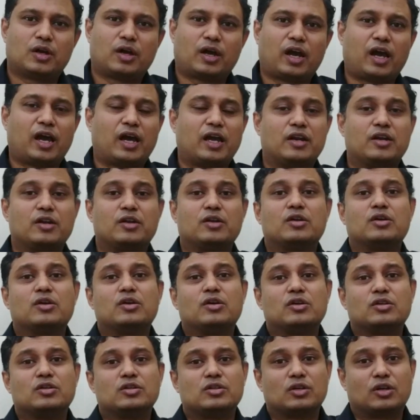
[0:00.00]
and
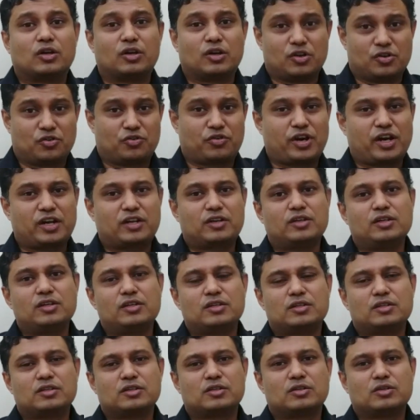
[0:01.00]

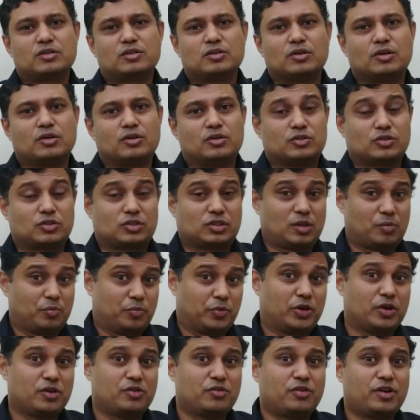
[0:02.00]
contractor,
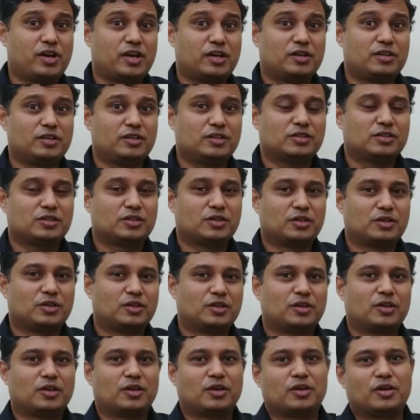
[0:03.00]
subcontractors,
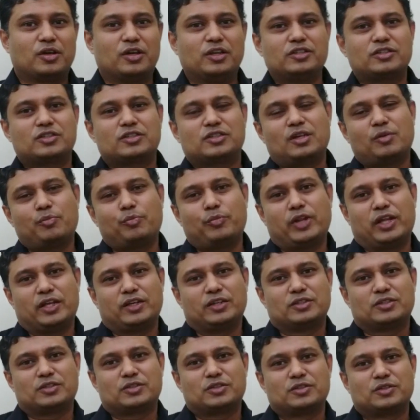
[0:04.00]
his
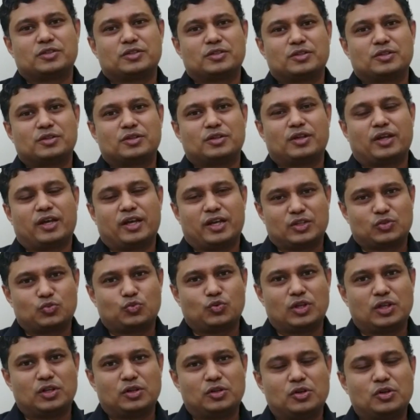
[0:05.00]
suppliers as
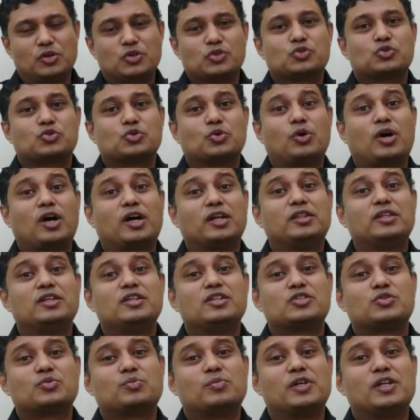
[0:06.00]
well. So
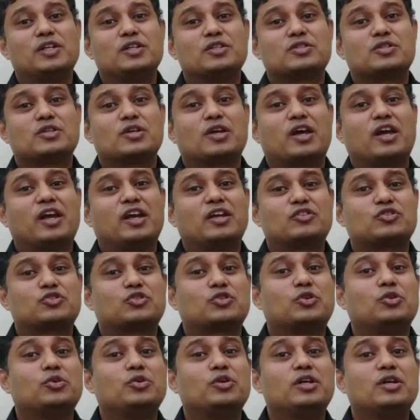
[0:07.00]
others means
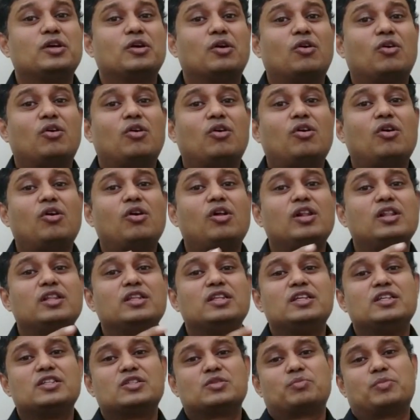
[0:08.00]
excluding all
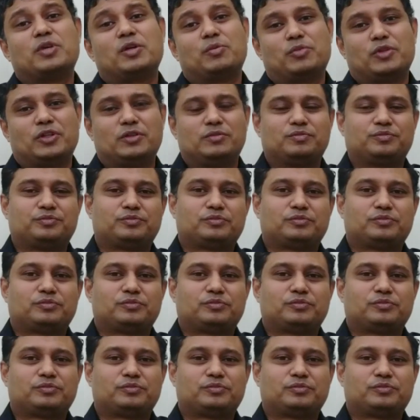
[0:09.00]
these people.